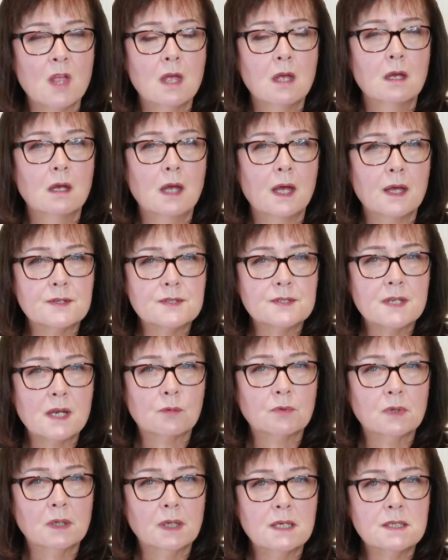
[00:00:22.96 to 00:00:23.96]
How does that
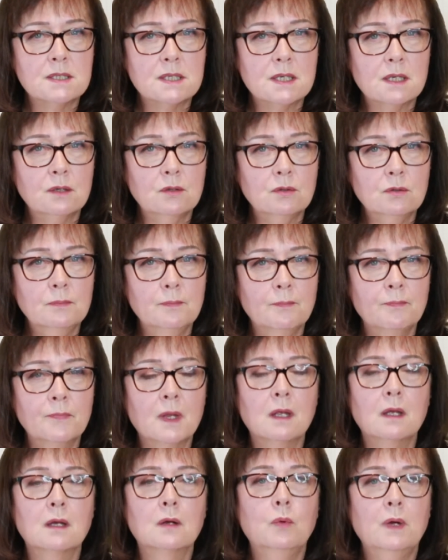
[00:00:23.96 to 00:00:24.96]
relate to you?
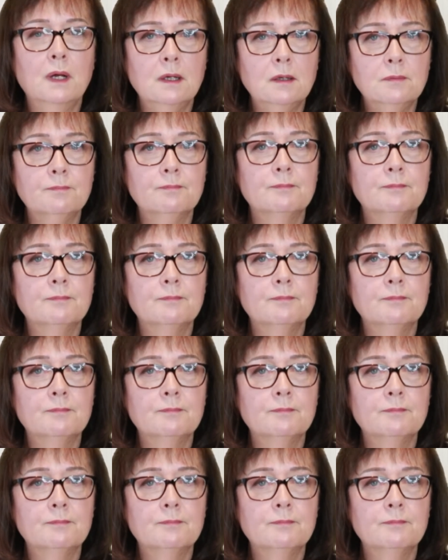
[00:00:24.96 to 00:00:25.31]
Well,